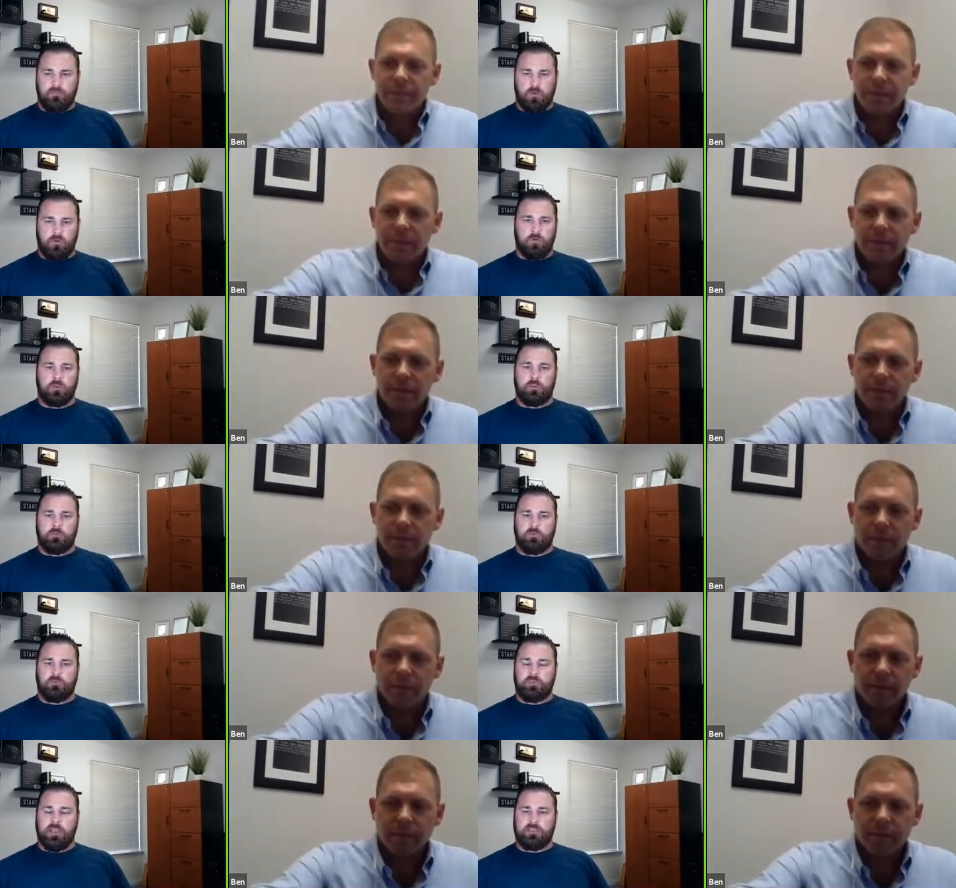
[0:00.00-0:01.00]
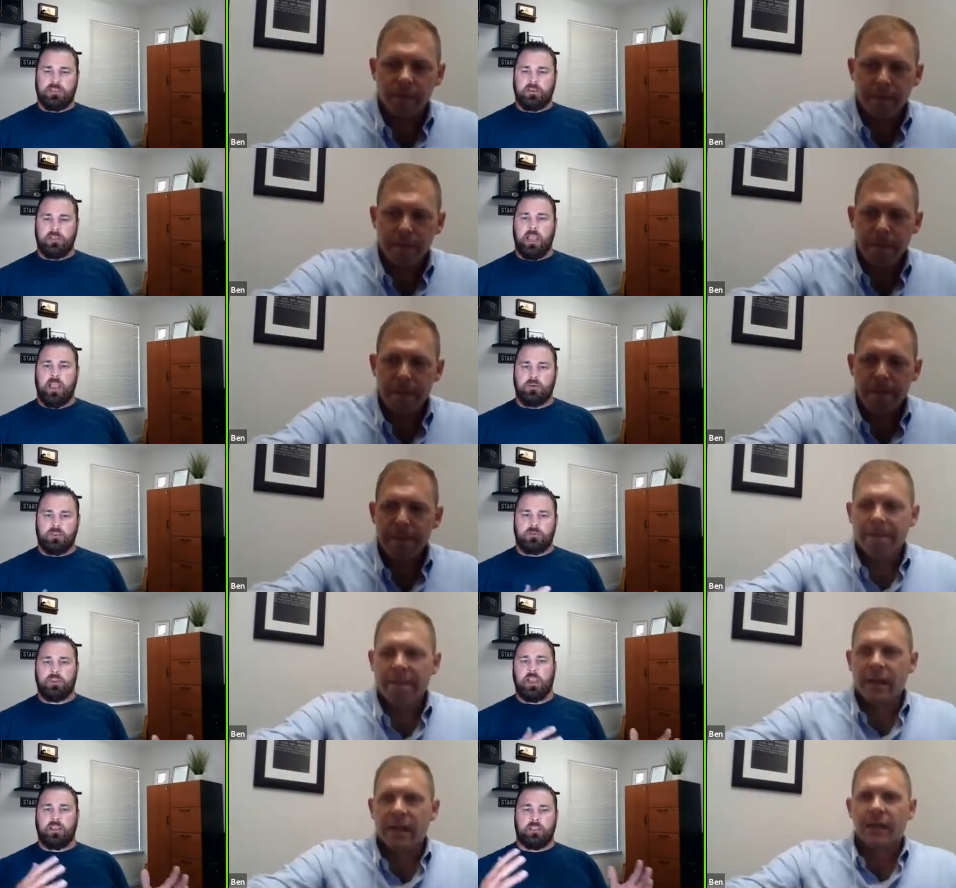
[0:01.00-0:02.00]
Speaker 1: we're really reflecting on how you
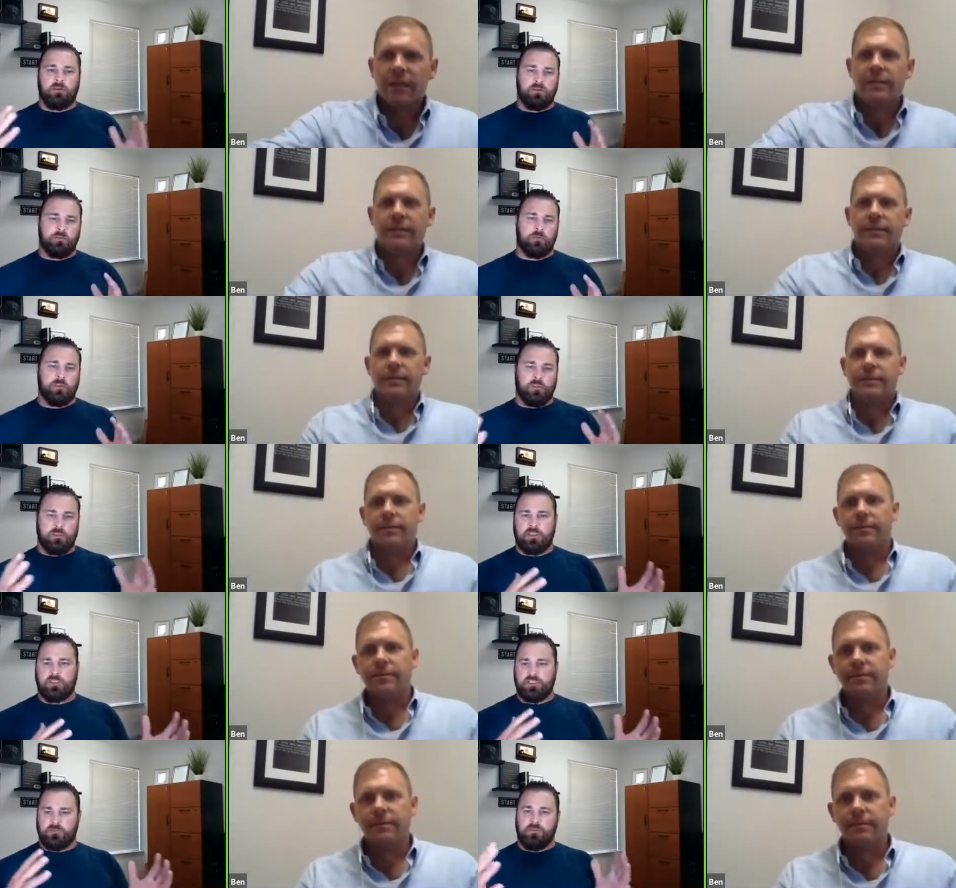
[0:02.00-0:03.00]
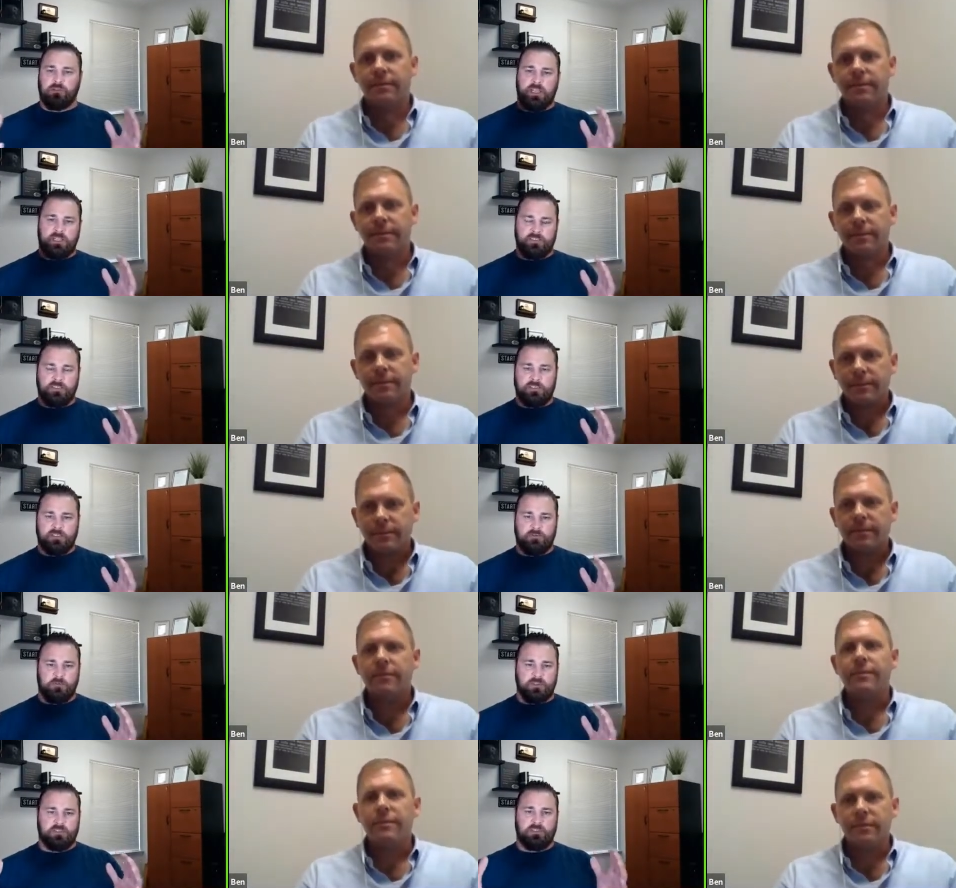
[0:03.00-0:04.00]
got here. And one of the things you realize is that
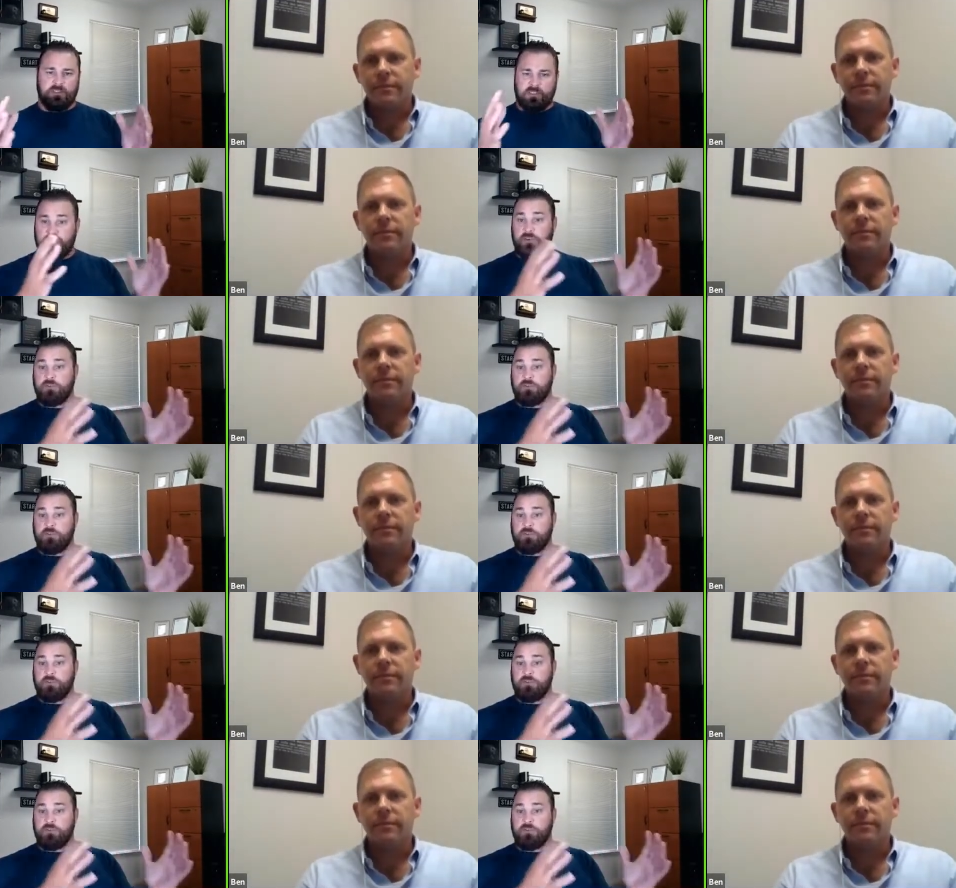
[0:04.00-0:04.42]
it wasn't just you